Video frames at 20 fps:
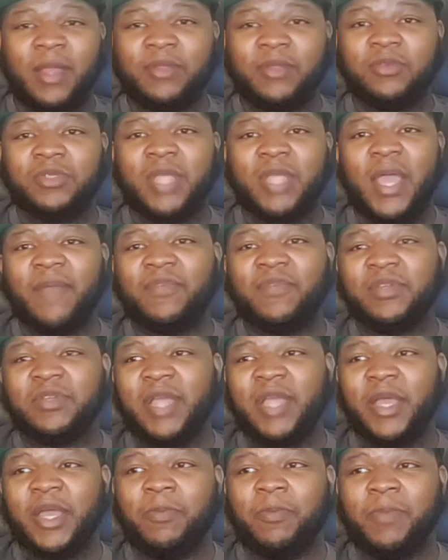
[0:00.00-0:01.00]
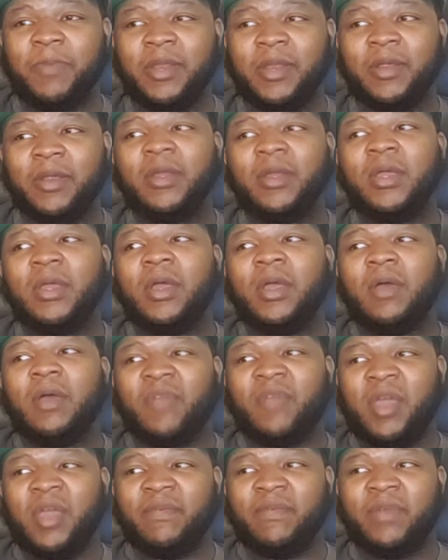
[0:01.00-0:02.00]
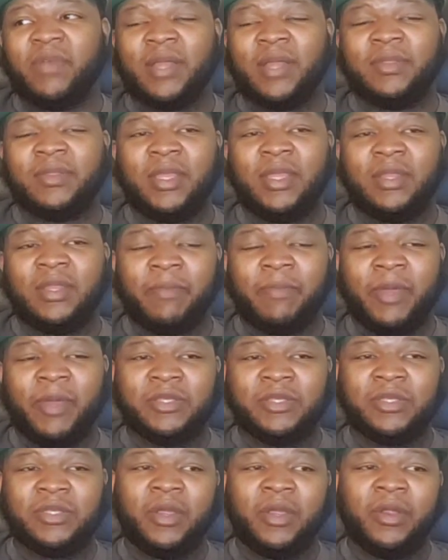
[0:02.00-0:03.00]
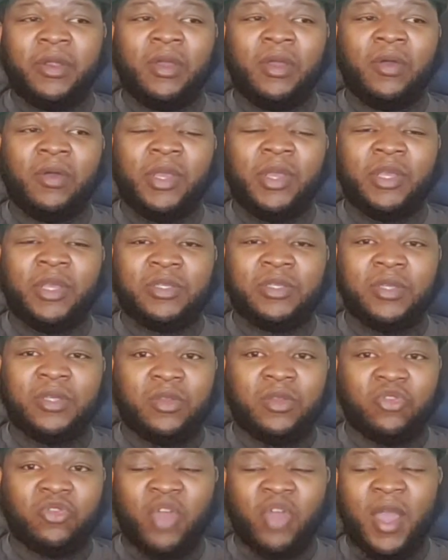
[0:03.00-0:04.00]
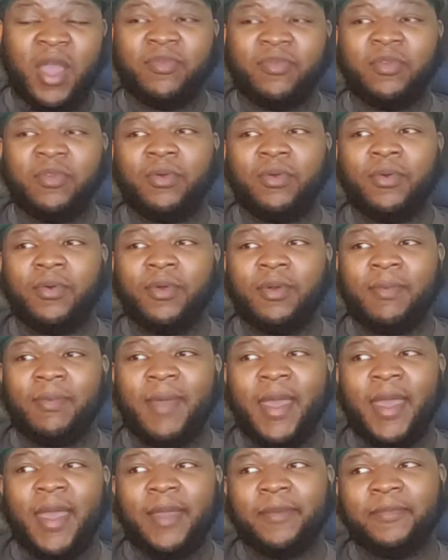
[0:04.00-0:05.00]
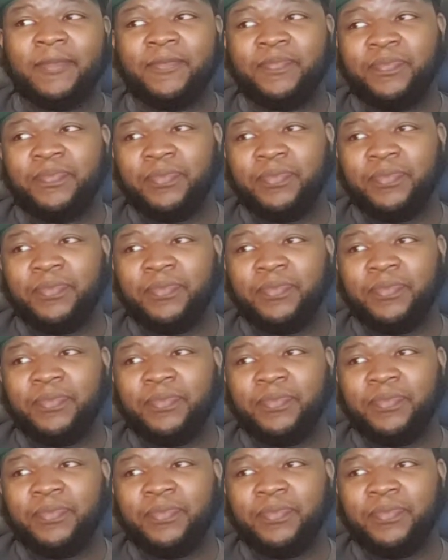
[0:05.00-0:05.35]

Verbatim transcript: Matthew Stafford is not going to be there forever, and I think the best scenario is drafting a quarterback,